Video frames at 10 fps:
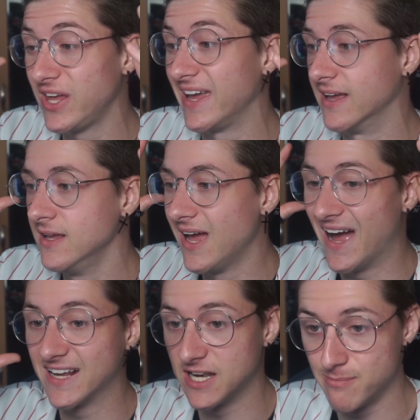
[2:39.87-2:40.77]
thing
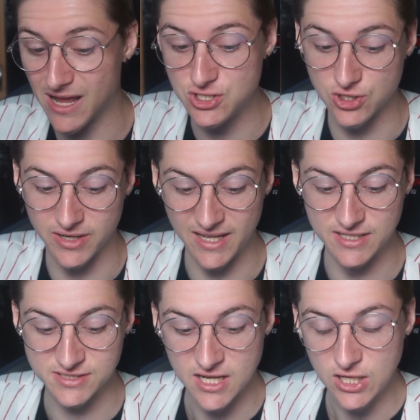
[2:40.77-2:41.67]
I can imagine
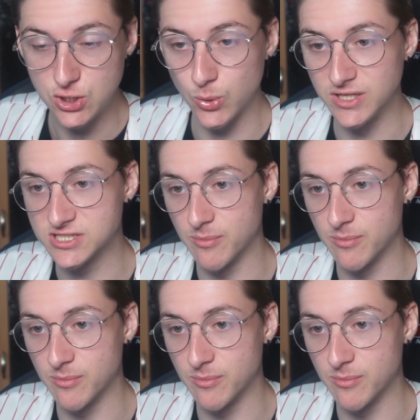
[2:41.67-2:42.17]
is doing